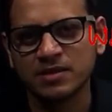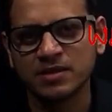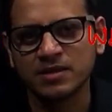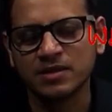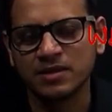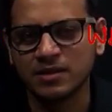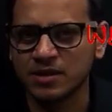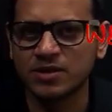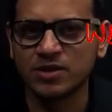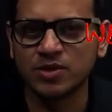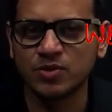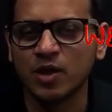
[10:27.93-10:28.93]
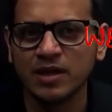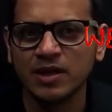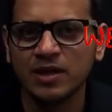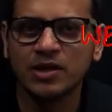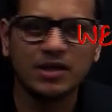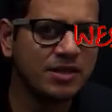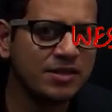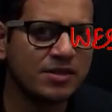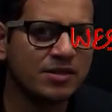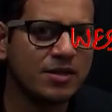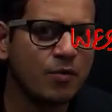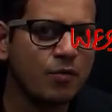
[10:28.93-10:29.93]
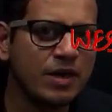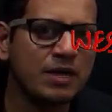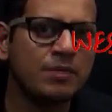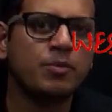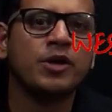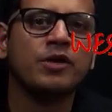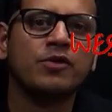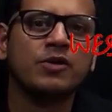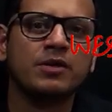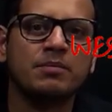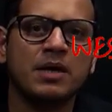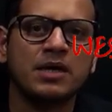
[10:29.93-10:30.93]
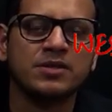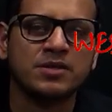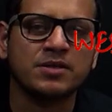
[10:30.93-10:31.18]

This is what religion is, the weak point for the masses.